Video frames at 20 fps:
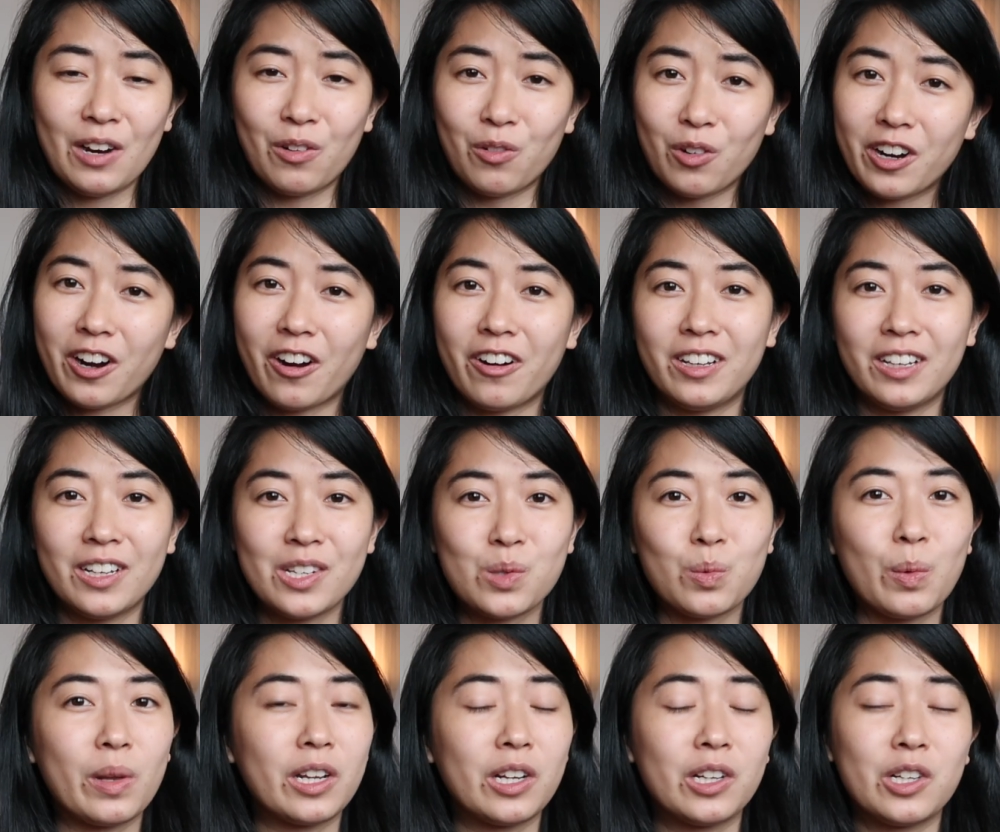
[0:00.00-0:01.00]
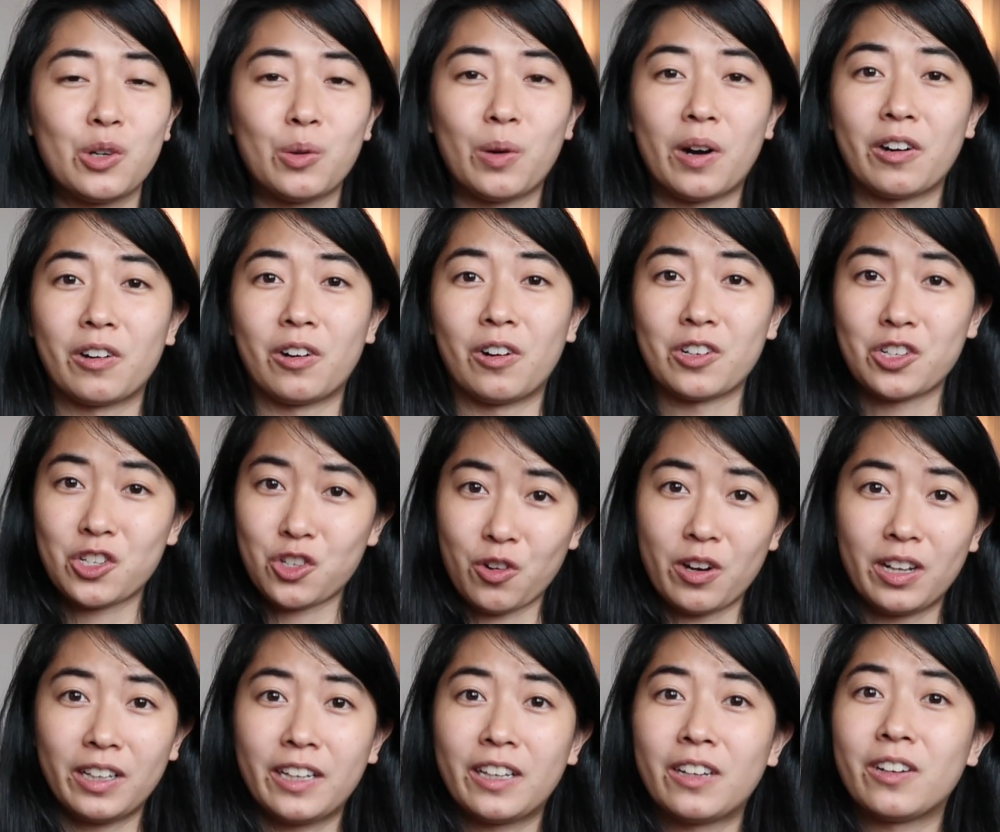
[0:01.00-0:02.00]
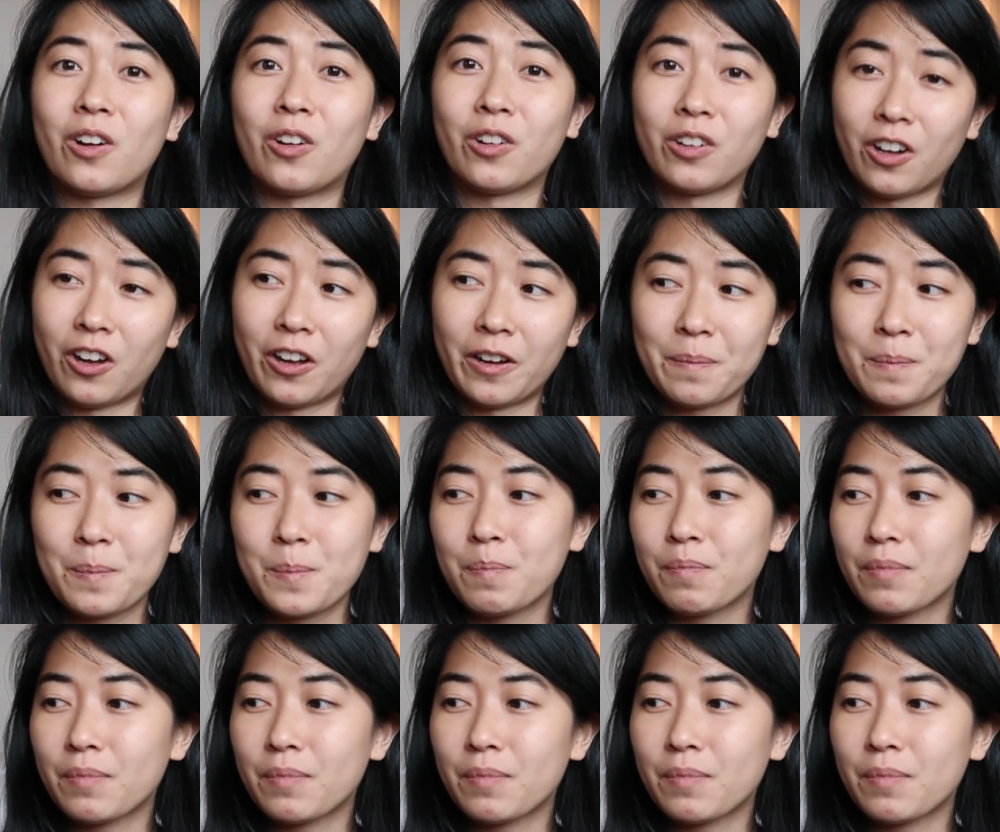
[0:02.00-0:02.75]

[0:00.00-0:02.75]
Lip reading: regardless whether you are Australian or not.